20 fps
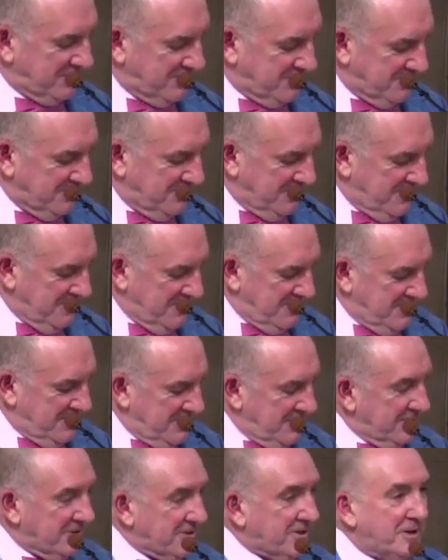ago
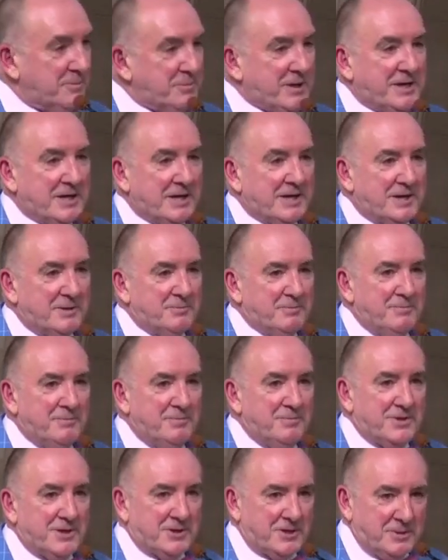that I
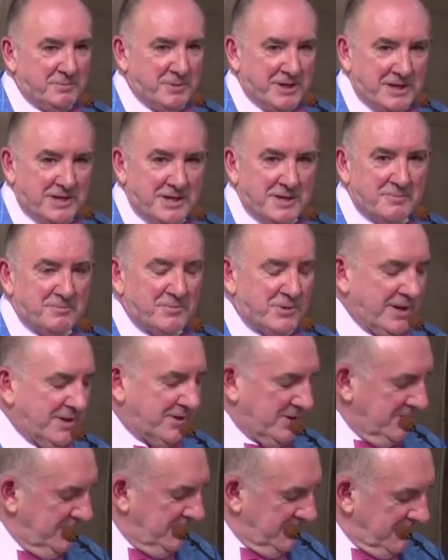become
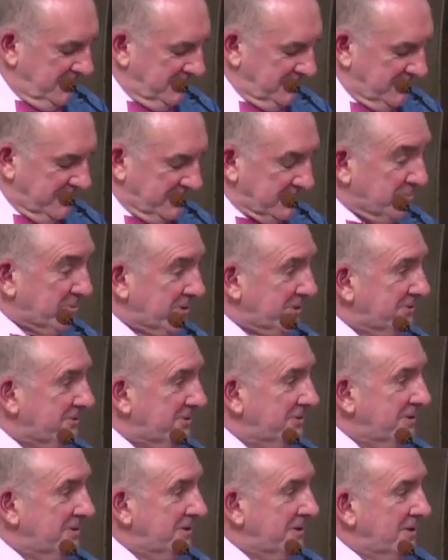a
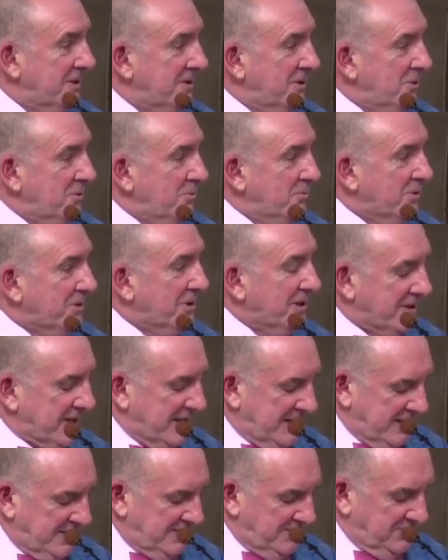celebrant. Within
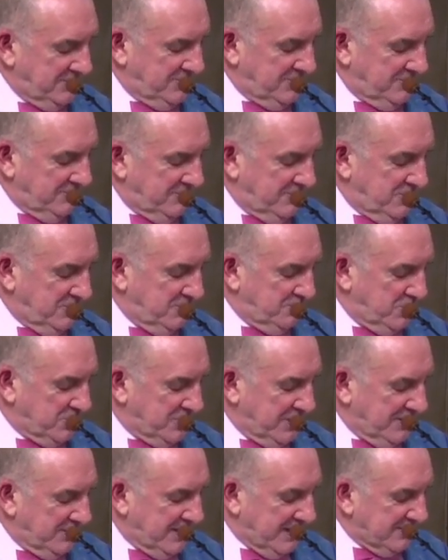hours of her
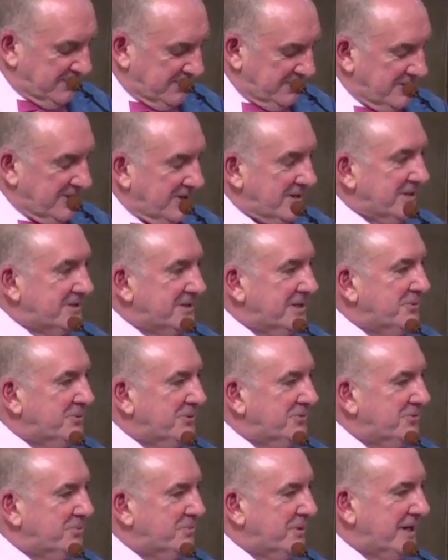putting that idea
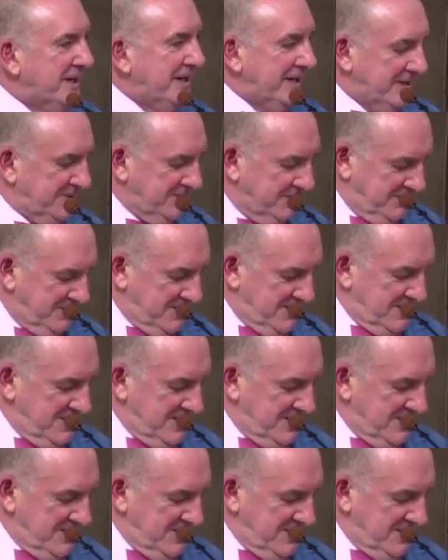into my head,